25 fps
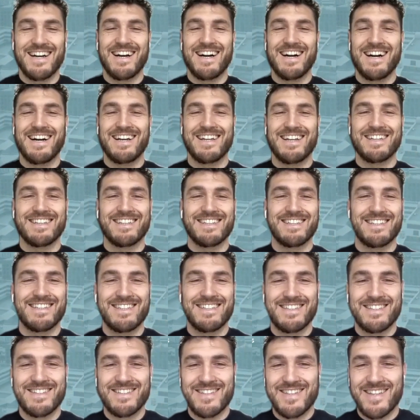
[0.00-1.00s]

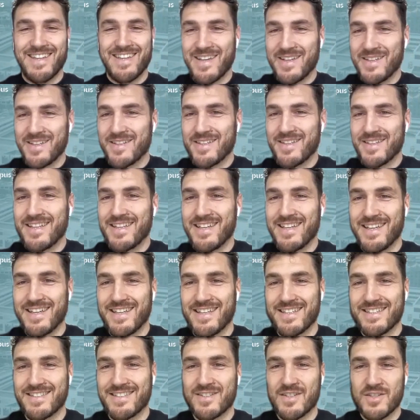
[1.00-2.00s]
and the,
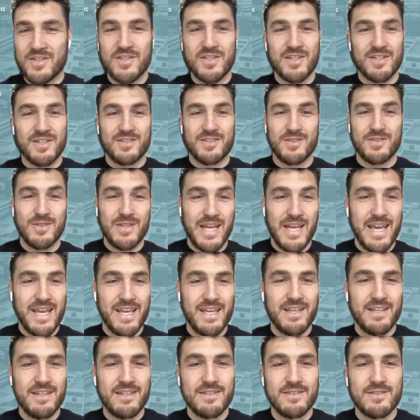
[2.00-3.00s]
the teacher today,